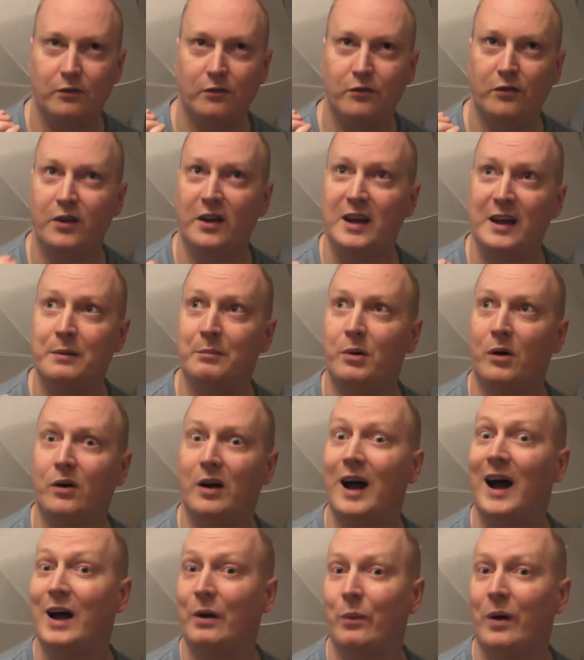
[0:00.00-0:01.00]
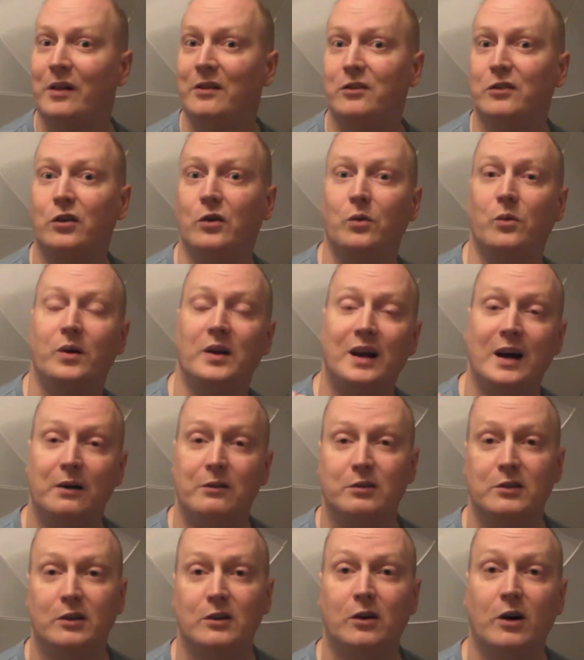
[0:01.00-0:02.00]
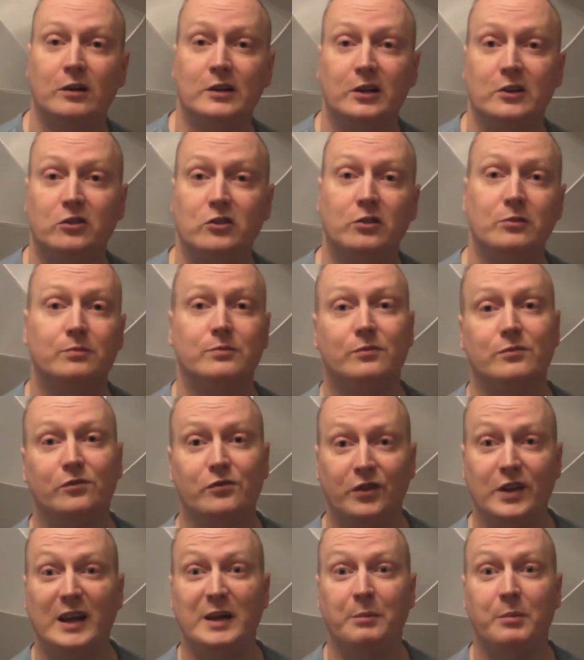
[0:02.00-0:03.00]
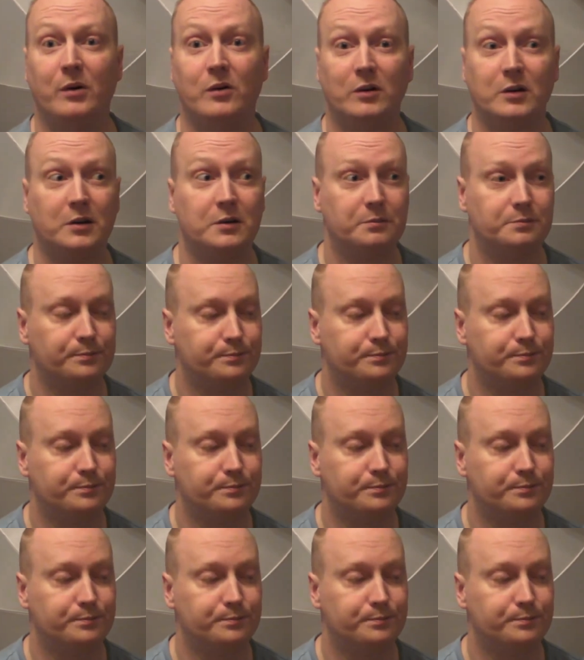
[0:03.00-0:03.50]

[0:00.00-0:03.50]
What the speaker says: the book I went to when I was at college. The book.